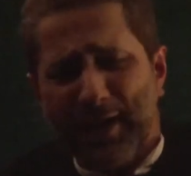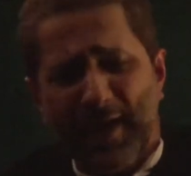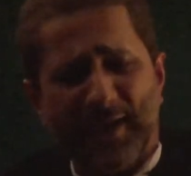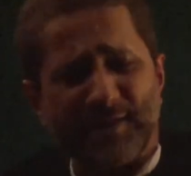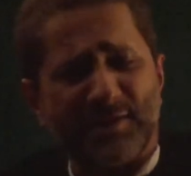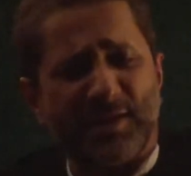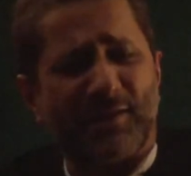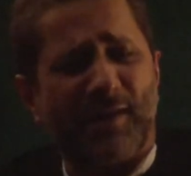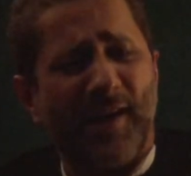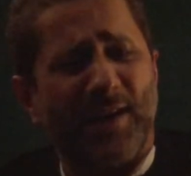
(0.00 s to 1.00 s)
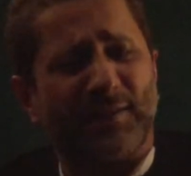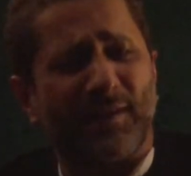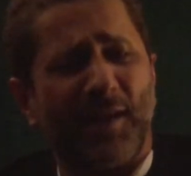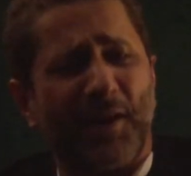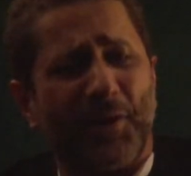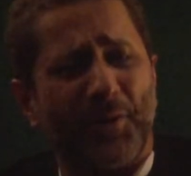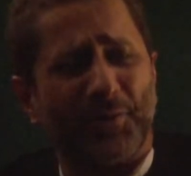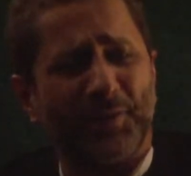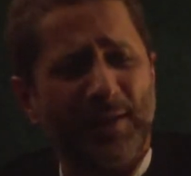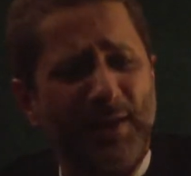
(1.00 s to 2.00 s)
As he cries
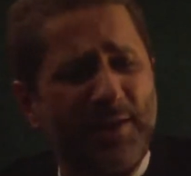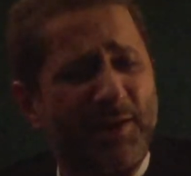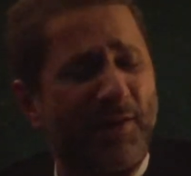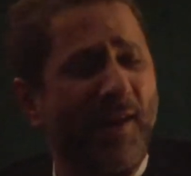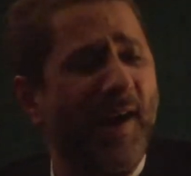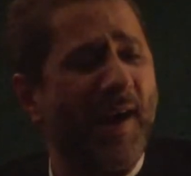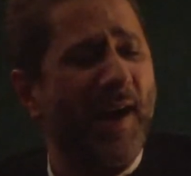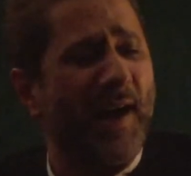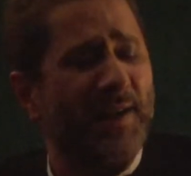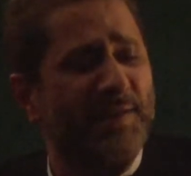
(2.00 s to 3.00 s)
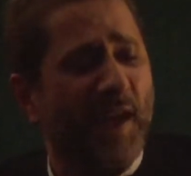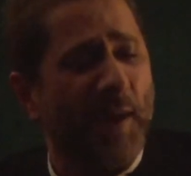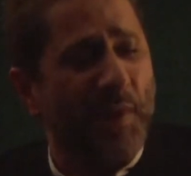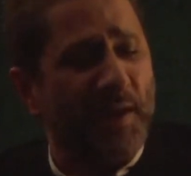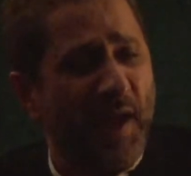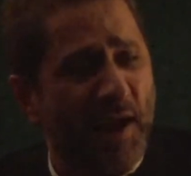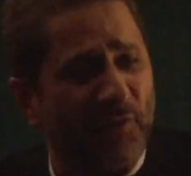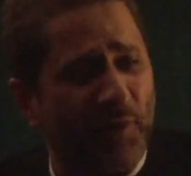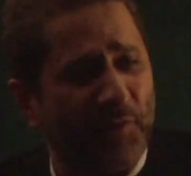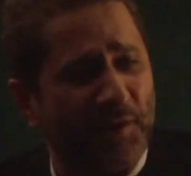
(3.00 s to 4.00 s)
out, cries emanate
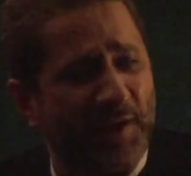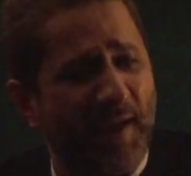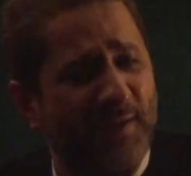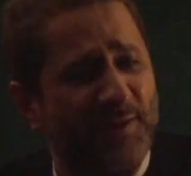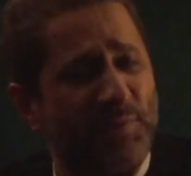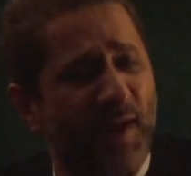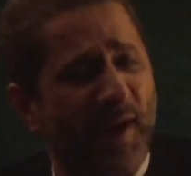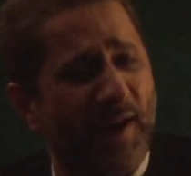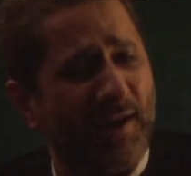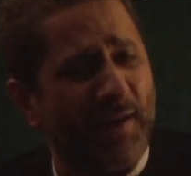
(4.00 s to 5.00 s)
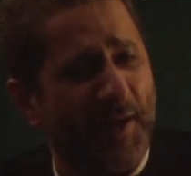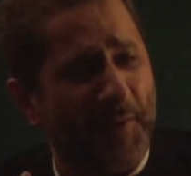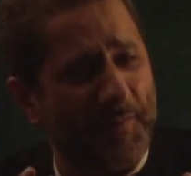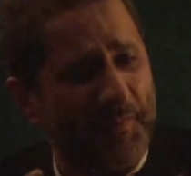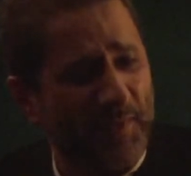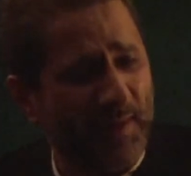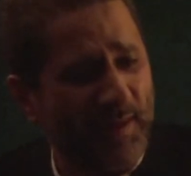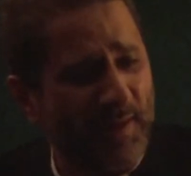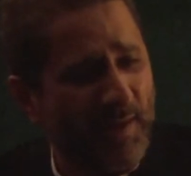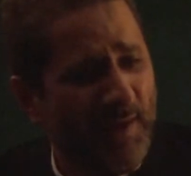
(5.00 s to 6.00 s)
from the tents behind him.
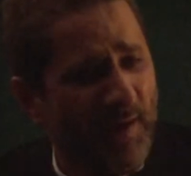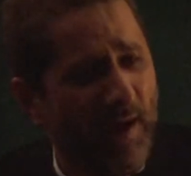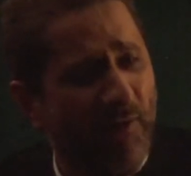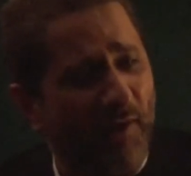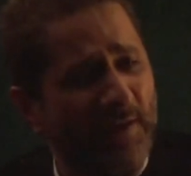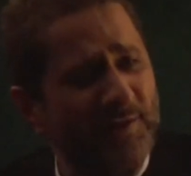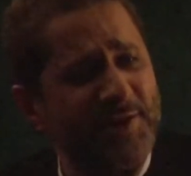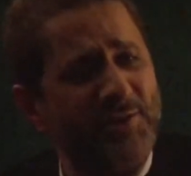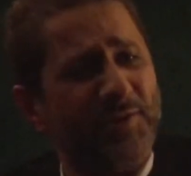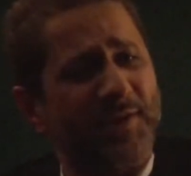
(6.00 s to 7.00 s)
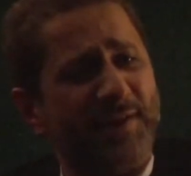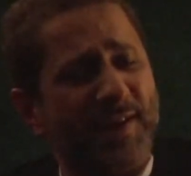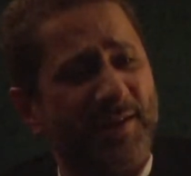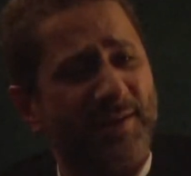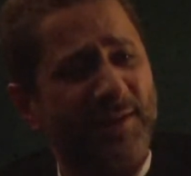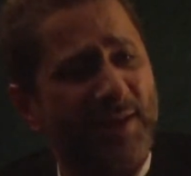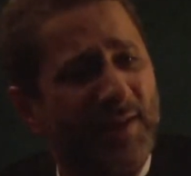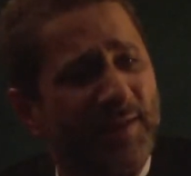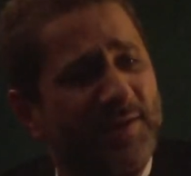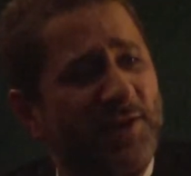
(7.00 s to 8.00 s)
He runs into the tent,
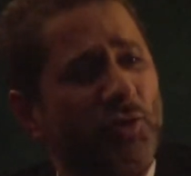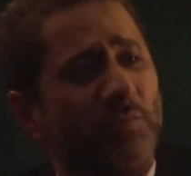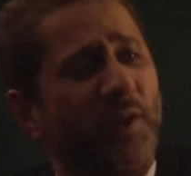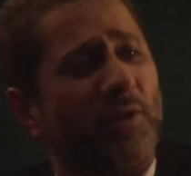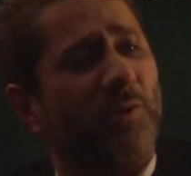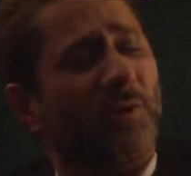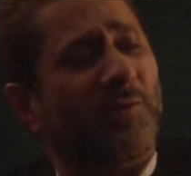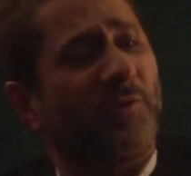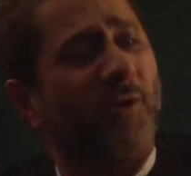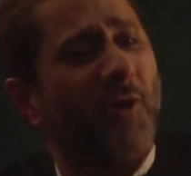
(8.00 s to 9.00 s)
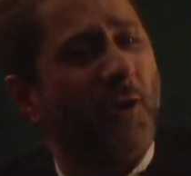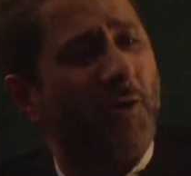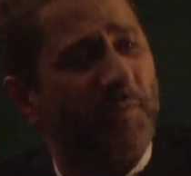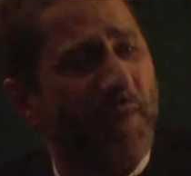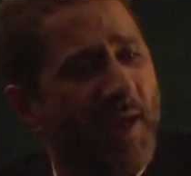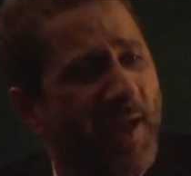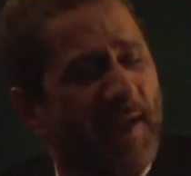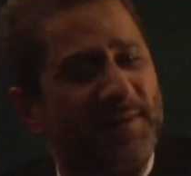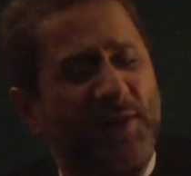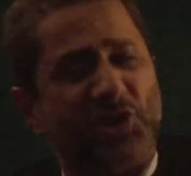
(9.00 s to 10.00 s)
says, Umm Kulthum,
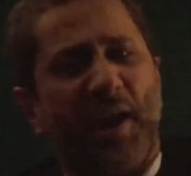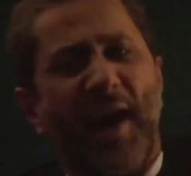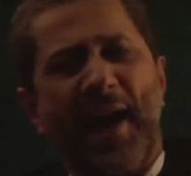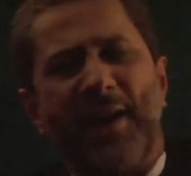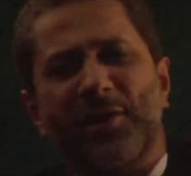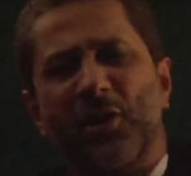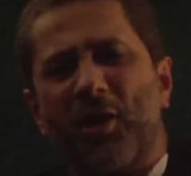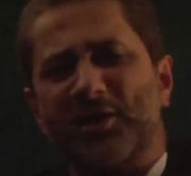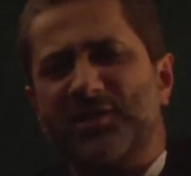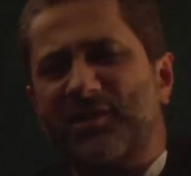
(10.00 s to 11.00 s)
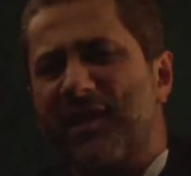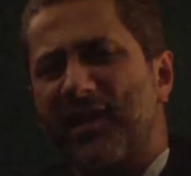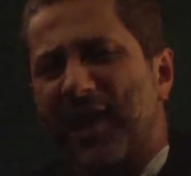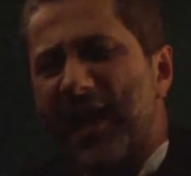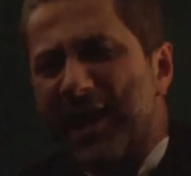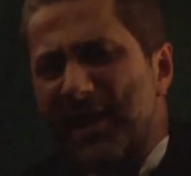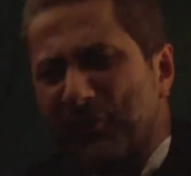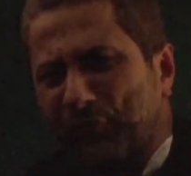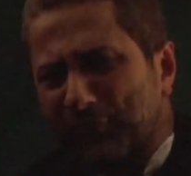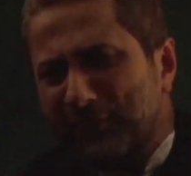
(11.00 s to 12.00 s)
has a child lost their life?